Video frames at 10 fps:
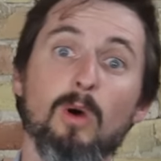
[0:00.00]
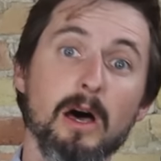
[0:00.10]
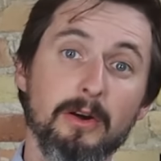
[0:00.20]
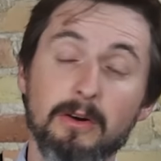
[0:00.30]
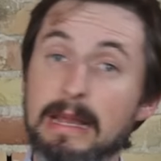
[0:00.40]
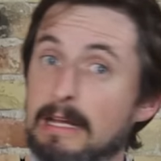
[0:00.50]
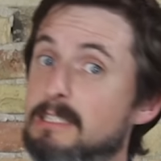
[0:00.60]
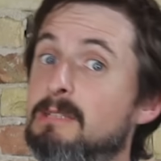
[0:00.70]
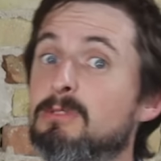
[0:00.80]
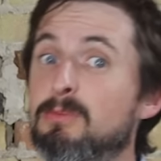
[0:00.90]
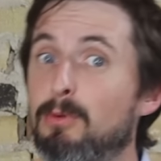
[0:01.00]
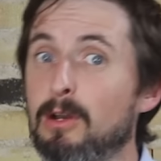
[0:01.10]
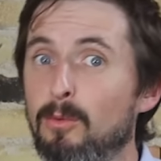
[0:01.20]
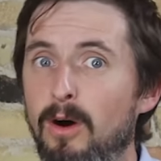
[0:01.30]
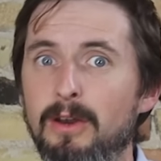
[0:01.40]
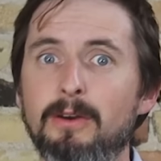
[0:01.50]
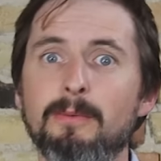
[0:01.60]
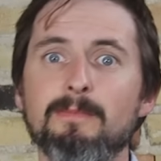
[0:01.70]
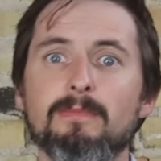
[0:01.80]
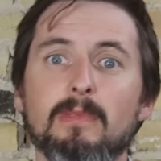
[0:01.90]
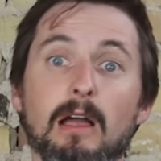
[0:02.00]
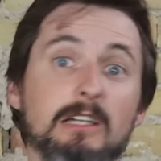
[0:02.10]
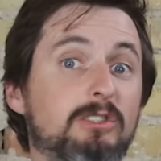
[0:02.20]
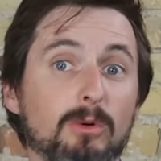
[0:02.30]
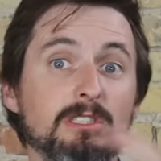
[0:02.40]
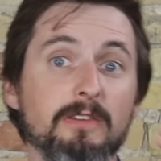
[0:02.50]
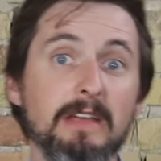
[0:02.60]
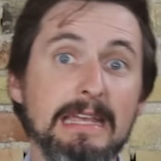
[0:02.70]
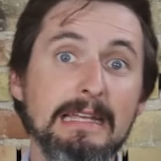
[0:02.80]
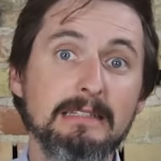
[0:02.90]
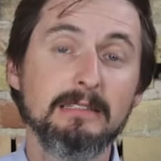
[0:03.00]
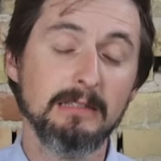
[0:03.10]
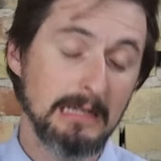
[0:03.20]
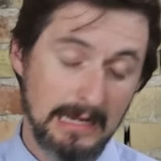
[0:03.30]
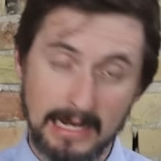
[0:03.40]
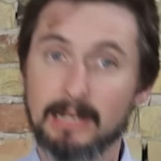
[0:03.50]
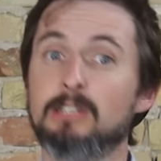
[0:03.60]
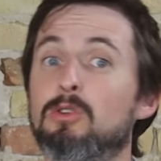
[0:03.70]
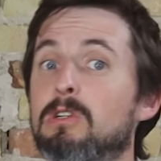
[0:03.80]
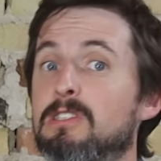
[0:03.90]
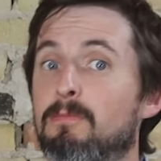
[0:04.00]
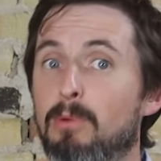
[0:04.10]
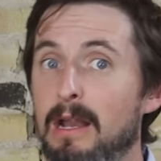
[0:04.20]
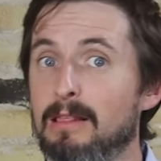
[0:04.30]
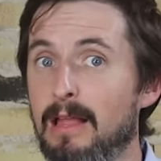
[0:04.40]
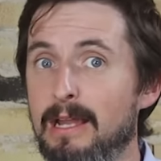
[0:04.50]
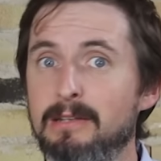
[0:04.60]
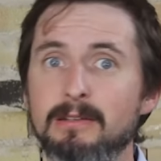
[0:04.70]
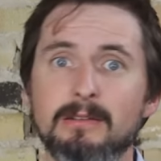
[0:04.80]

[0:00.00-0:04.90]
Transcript: water and some spring water, a source of heat and a source of bright light,